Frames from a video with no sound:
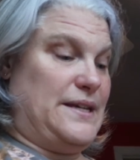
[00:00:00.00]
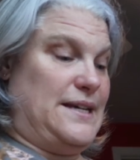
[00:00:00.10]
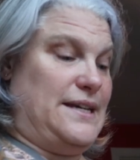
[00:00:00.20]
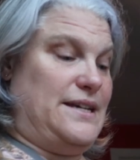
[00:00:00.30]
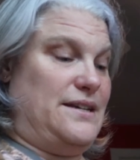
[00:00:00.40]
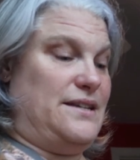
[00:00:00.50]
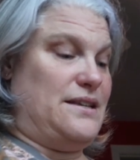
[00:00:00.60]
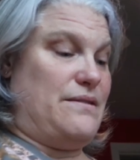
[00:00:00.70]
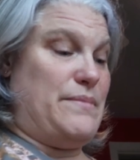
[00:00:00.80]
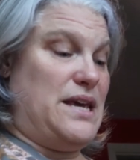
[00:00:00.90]
It
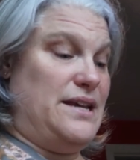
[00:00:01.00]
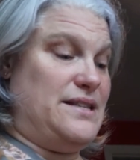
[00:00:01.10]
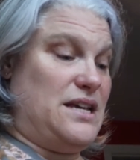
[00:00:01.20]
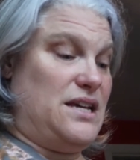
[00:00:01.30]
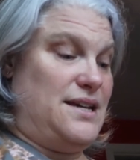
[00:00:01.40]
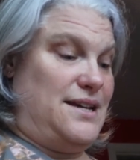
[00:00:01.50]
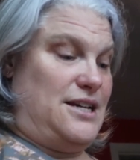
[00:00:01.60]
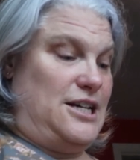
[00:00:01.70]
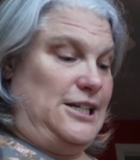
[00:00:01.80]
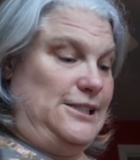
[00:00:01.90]
is
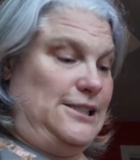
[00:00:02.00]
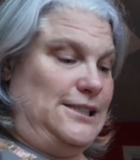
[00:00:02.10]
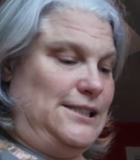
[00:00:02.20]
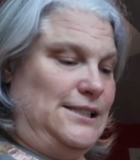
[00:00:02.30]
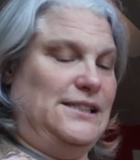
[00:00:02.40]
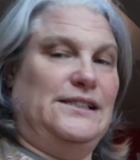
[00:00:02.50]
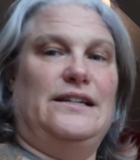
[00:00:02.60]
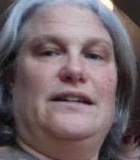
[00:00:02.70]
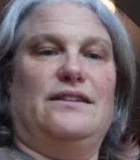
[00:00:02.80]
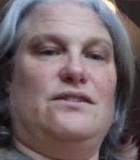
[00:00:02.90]
amazing.
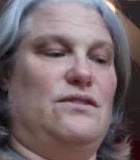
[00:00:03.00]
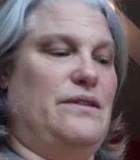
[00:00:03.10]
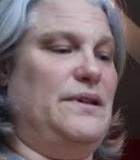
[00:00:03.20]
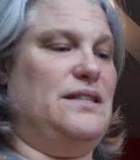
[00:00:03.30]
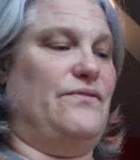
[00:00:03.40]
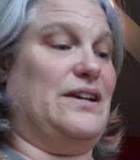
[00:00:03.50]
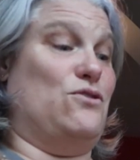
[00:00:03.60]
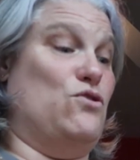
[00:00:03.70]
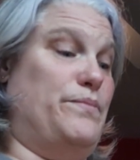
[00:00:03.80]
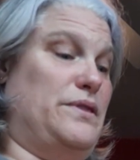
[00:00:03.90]
So let me see if I
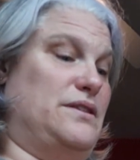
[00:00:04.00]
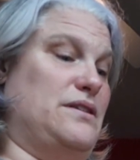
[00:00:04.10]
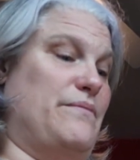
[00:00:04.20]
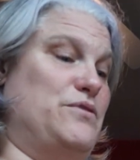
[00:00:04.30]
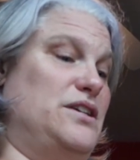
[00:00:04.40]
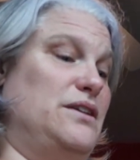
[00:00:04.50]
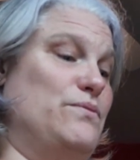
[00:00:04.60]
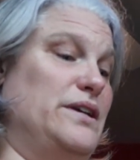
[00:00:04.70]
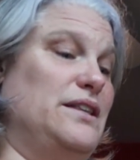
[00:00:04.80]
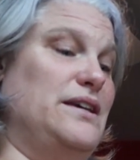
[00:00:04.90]
can open this up. She
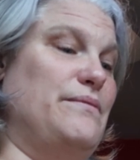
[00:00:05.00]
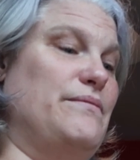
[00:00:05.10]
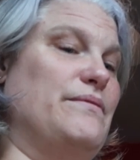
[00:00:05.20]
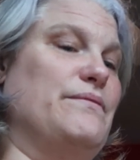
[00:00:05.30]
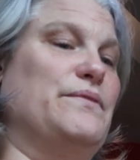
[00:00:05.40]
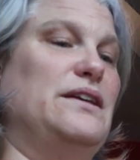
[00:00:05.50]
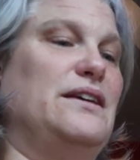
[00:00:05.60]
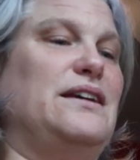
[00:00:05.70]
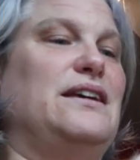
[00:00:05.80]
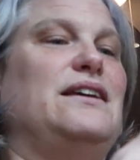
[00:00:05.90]
really,
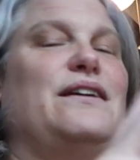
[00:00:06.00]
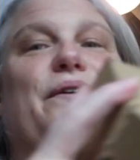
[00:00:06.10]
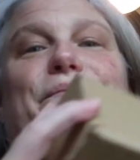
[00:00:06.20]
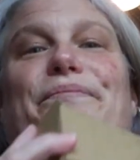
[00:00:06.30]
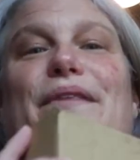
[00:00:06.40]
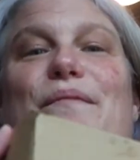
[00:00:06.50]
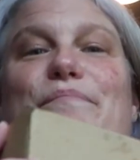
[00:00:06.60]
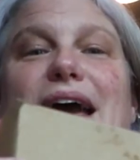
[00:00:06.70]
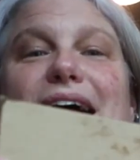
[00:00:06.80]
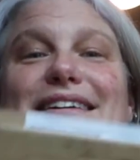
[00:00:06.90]
really
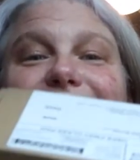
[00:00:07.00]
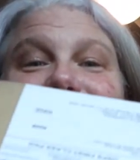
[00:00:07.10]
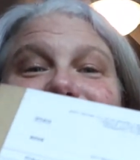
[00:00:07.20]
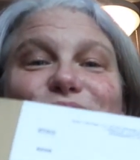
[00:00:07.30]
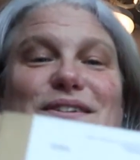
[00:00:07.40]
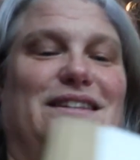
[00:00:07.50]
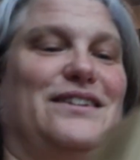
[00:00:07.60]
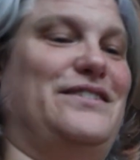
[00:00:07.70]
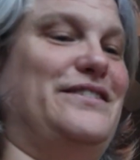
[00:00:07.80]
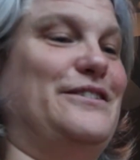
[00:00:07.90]
pack this really
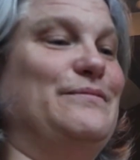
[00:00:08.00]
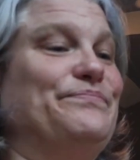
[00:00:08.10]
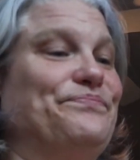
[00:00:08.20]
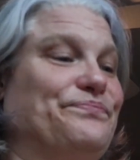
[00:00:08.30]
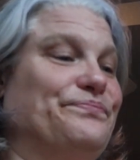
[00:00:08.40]
good.